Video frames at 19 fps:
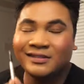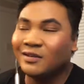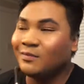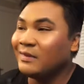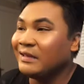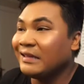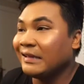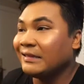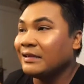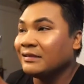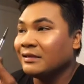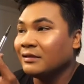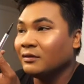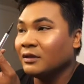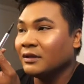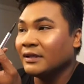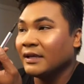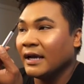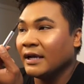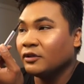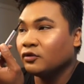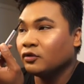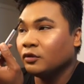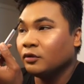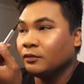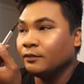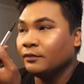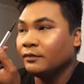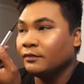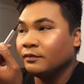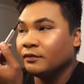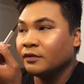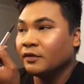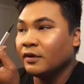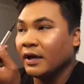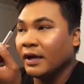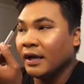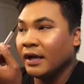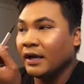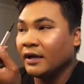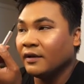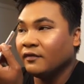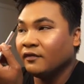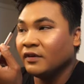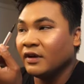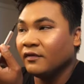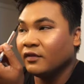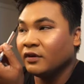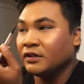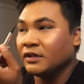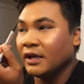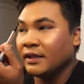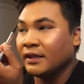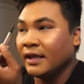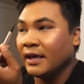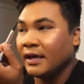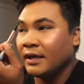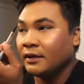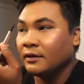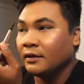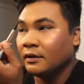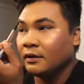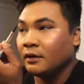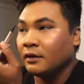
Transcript: To me, that doesn't look natural. I've never done that.